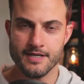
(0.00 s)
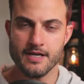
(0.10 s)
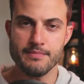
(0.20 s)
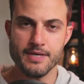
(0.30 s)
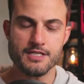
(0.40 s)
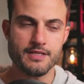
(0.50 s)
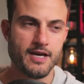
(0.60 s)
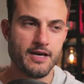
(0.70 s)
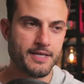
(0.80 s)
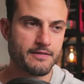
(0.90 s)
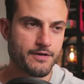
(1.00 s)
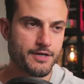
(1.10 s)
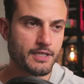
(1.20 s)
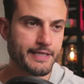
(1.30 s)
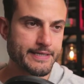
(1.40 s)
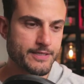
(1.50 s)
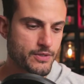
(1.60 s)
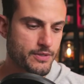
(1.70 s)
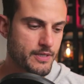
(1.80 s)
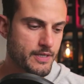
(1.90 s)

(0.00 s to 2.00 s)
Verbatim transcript: And I mentioned that I made it very clear. So